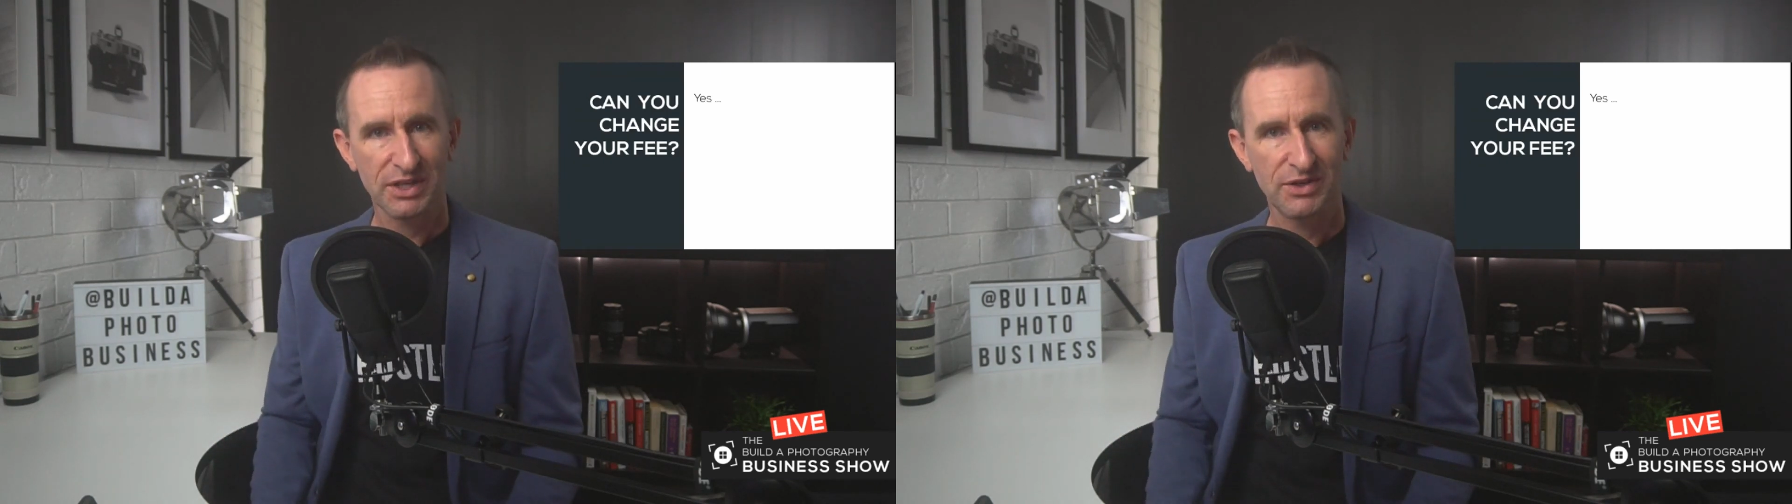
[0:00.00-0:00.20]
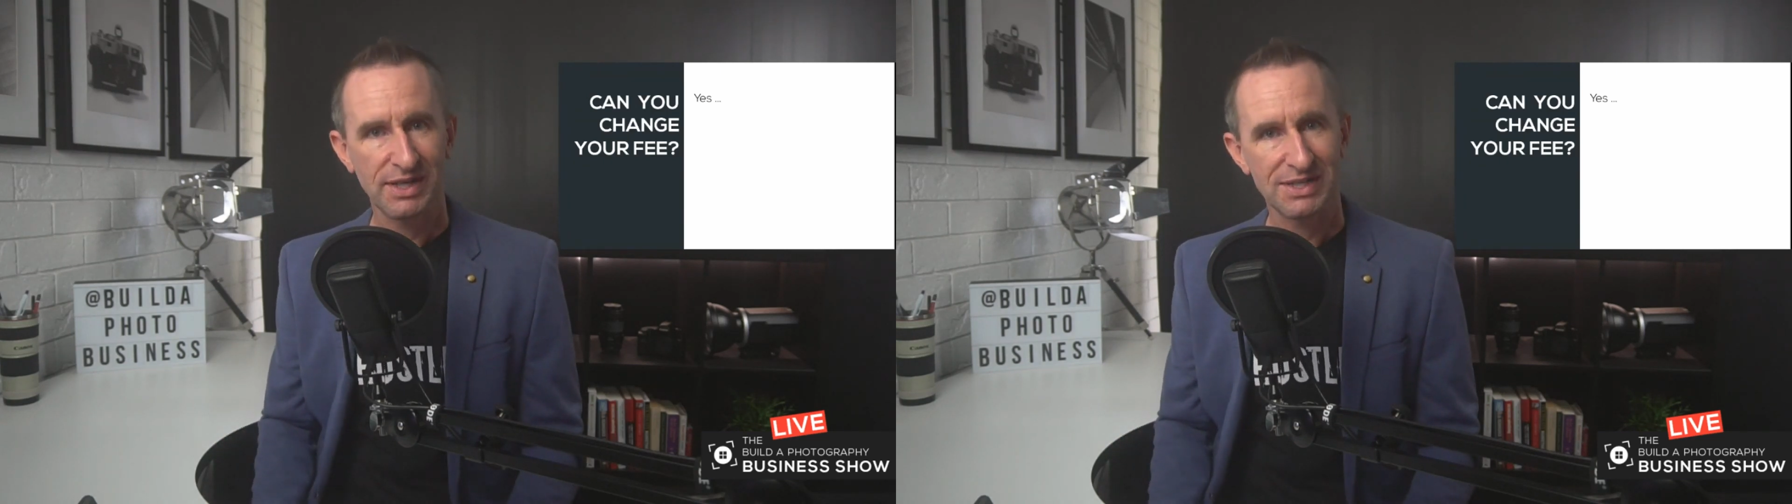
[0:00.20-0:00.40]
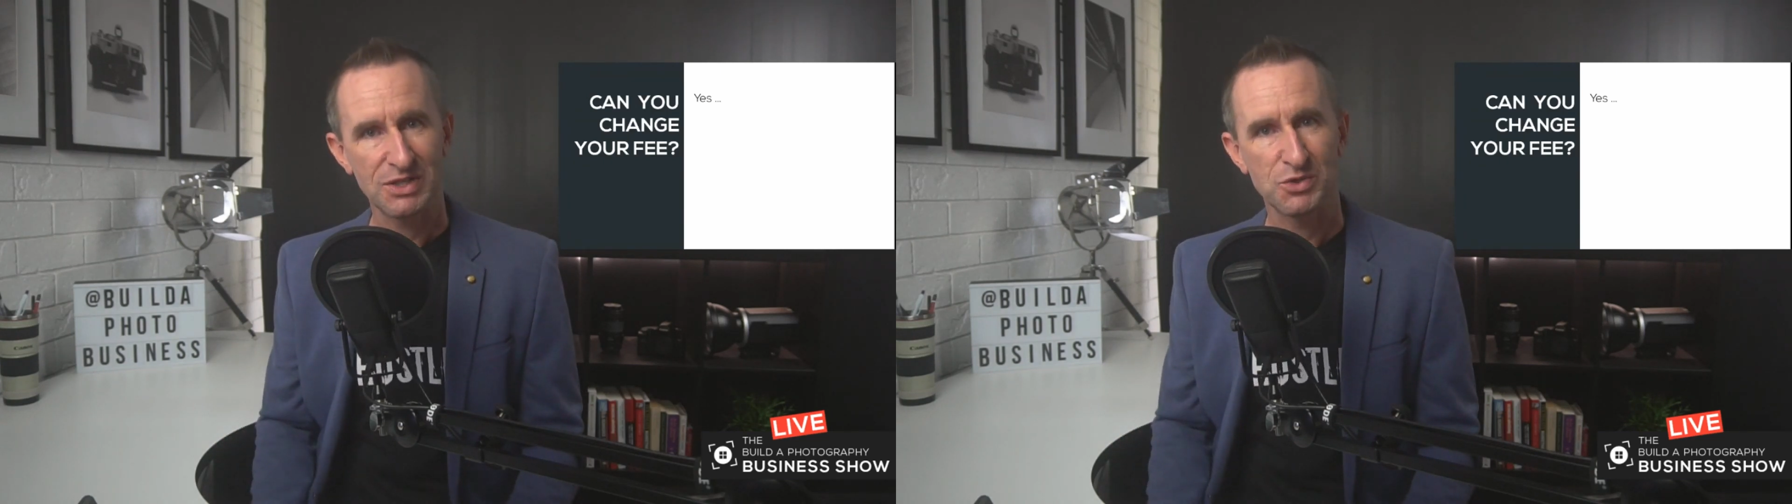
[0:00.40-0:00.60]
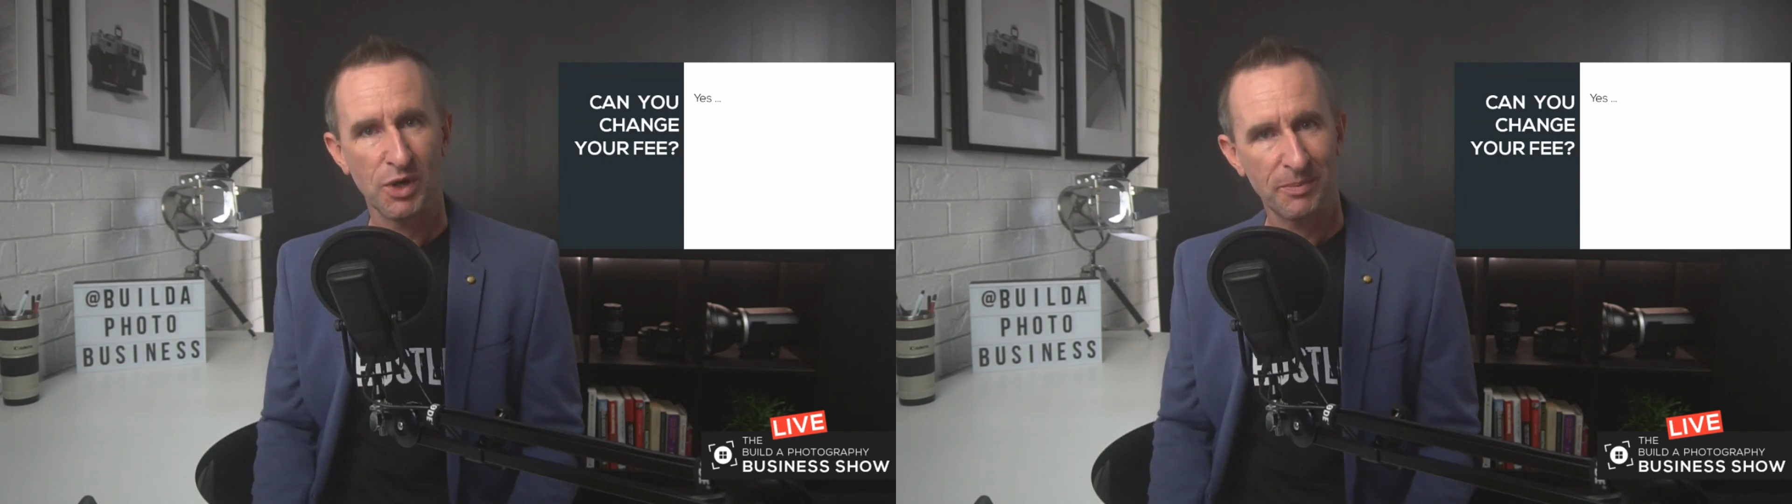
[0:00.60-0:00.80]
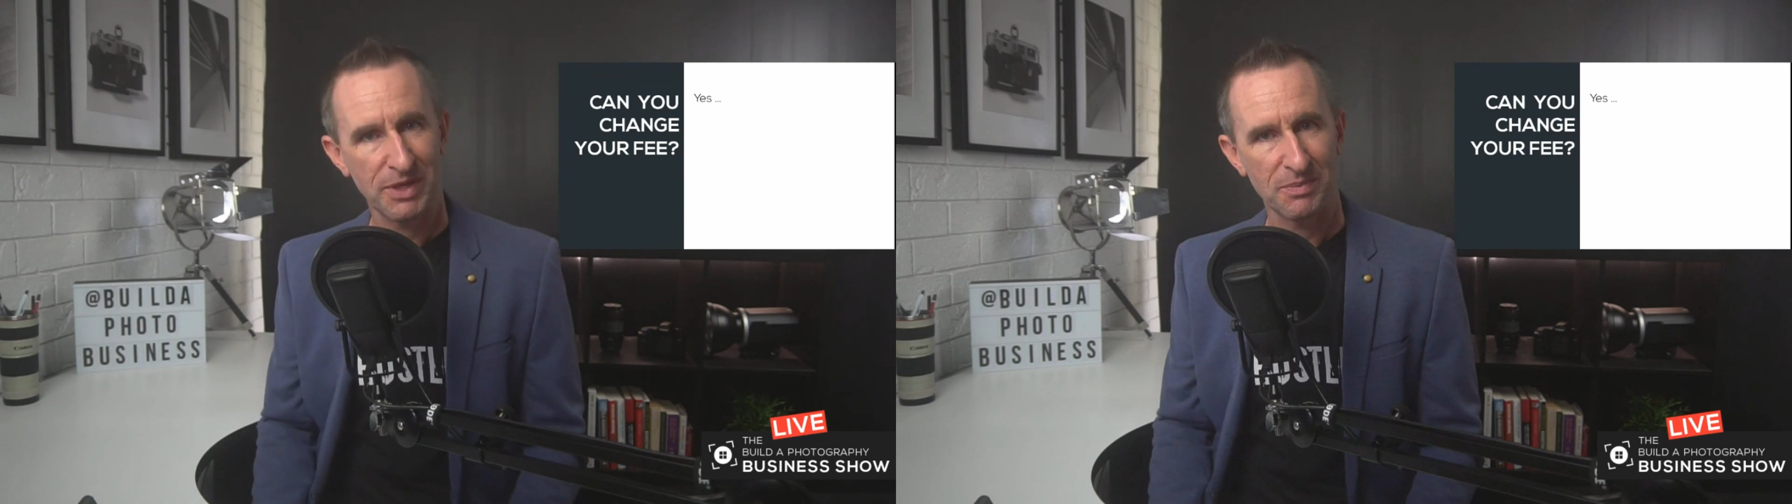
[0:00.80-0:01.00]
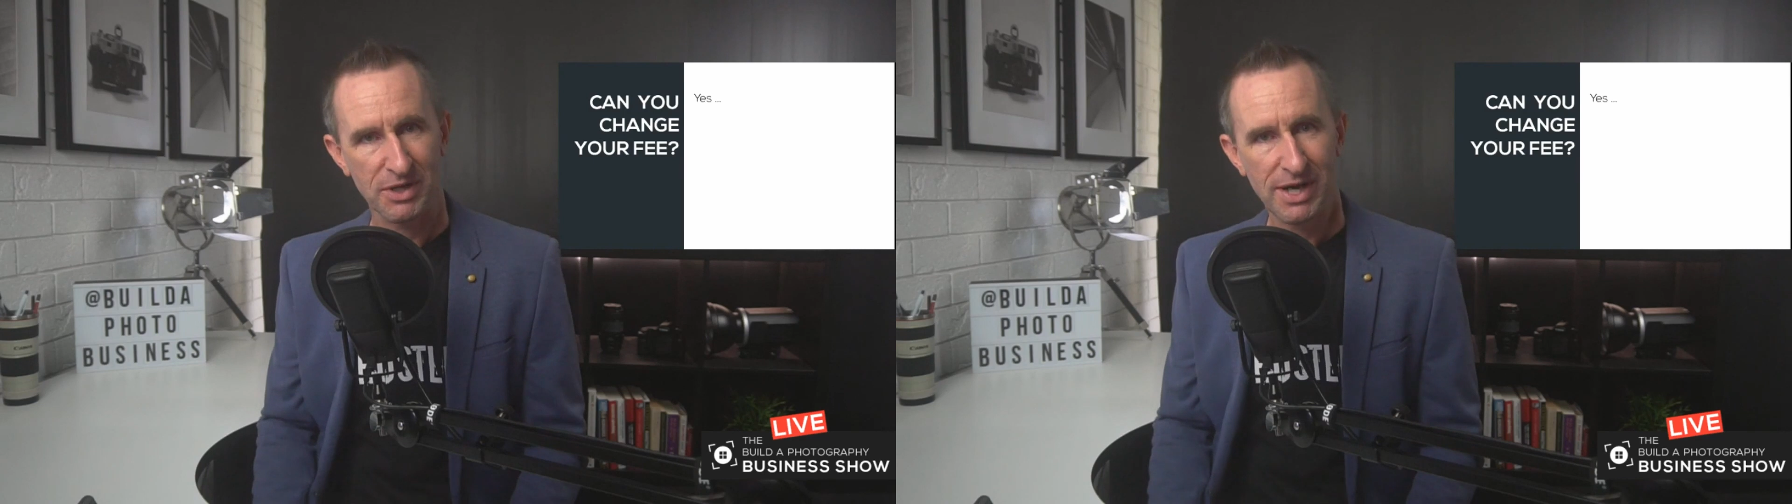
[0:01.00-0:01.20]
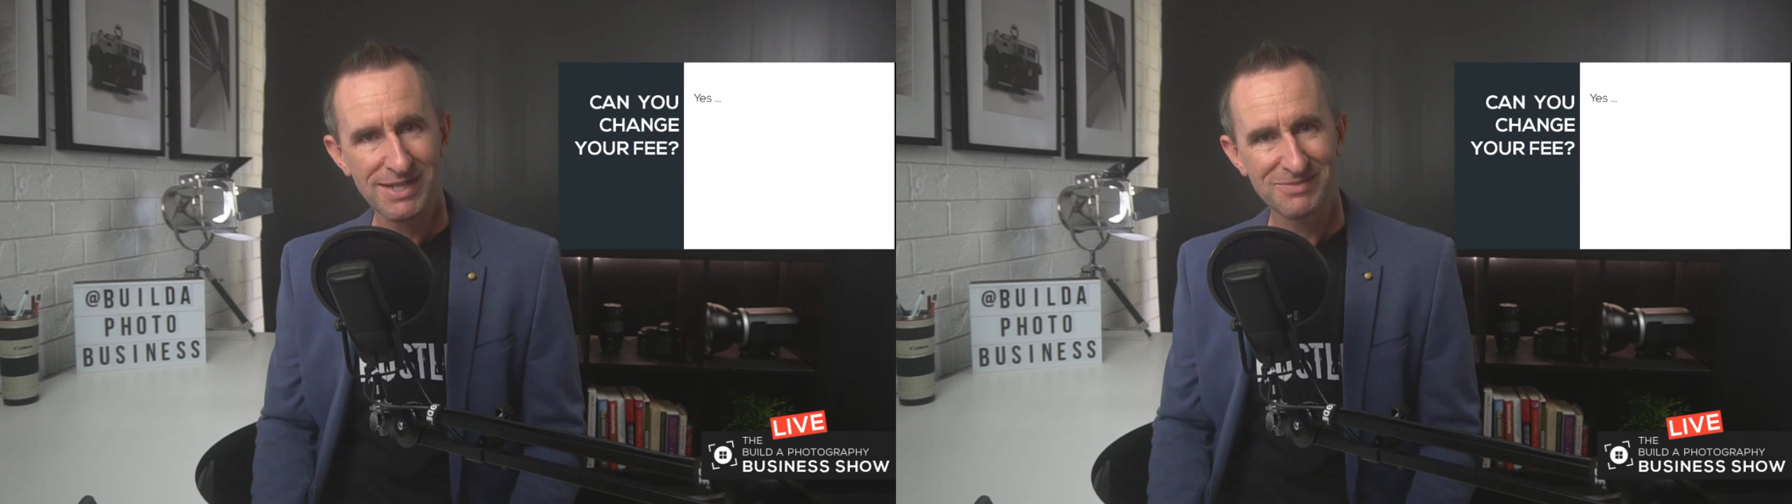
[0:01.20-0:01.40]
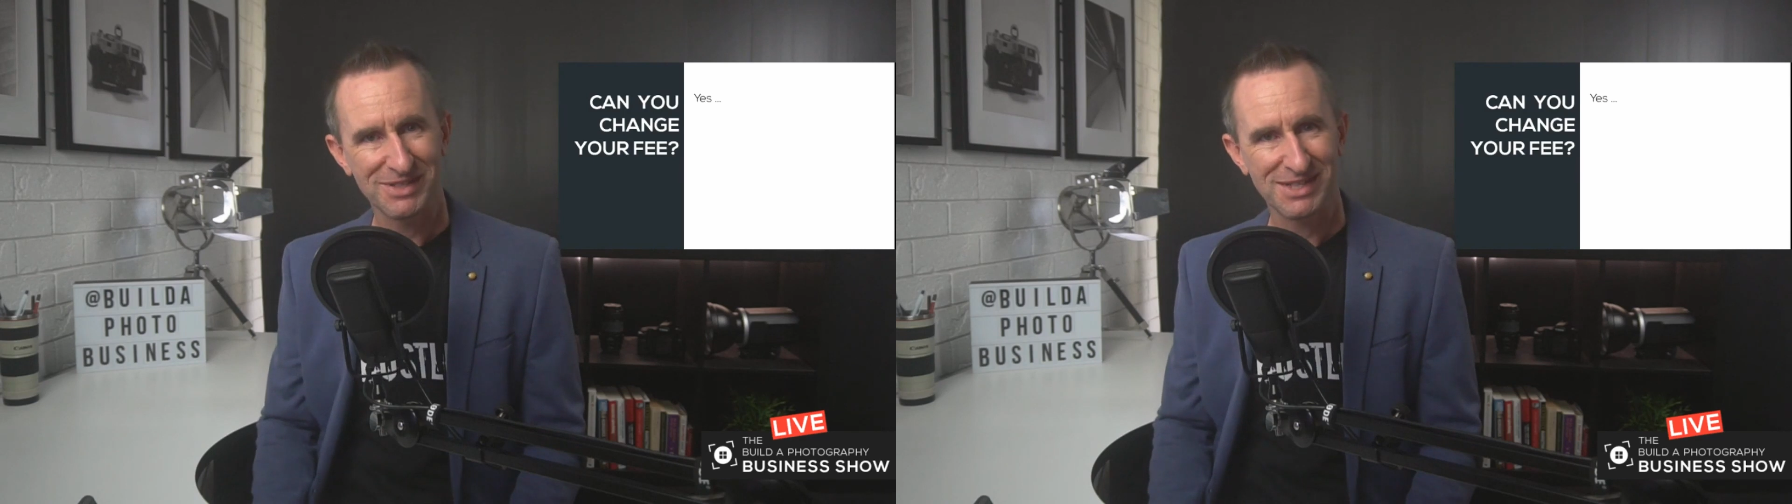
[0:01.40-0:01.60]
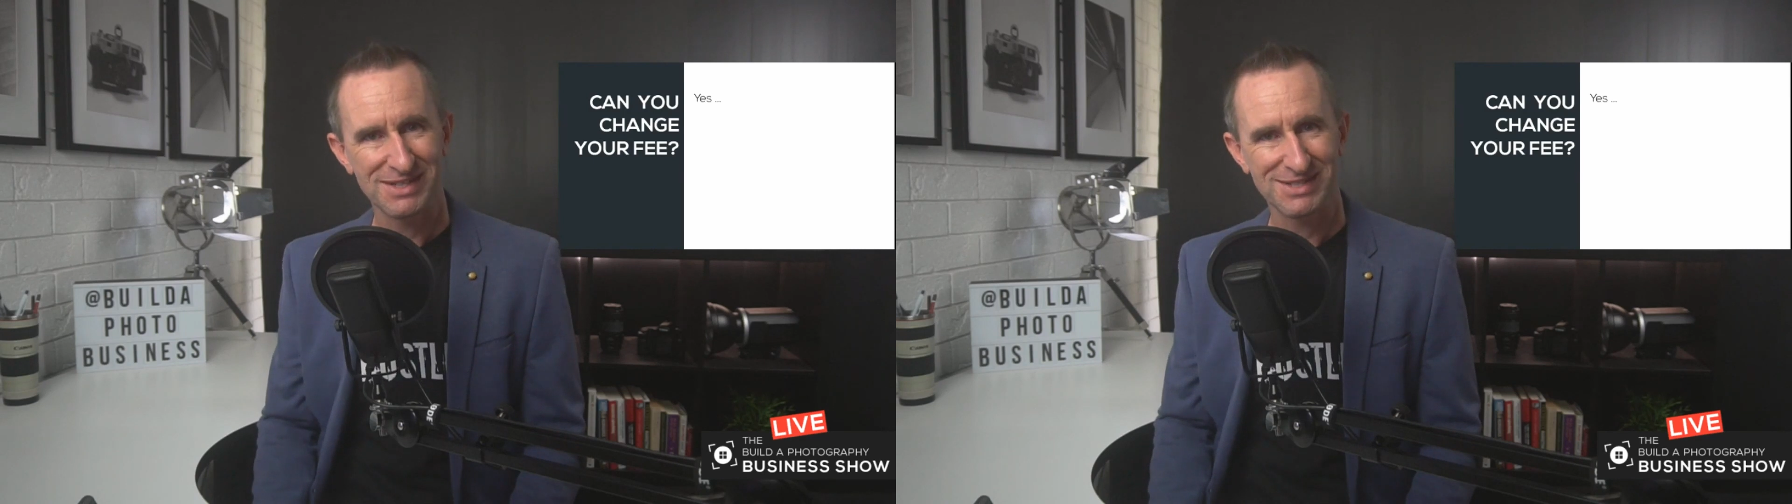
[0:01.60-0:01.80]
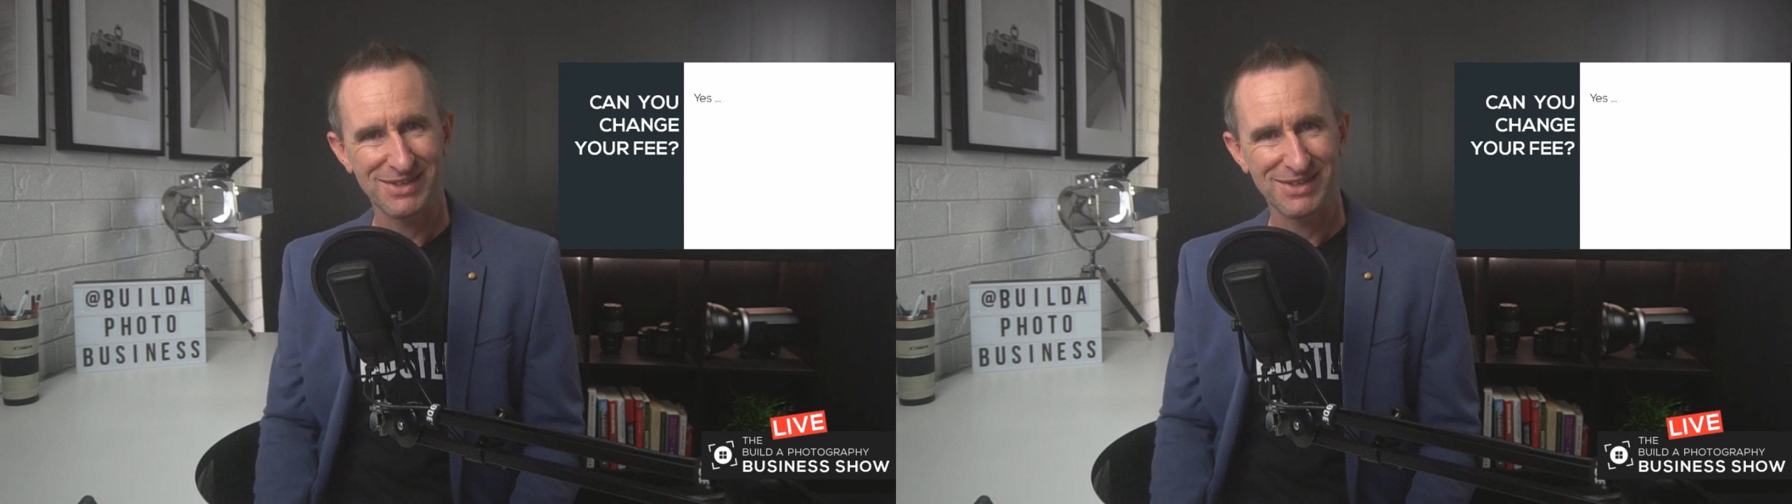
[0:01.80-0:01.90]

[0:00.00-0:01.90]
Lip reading: that you need to drop your price because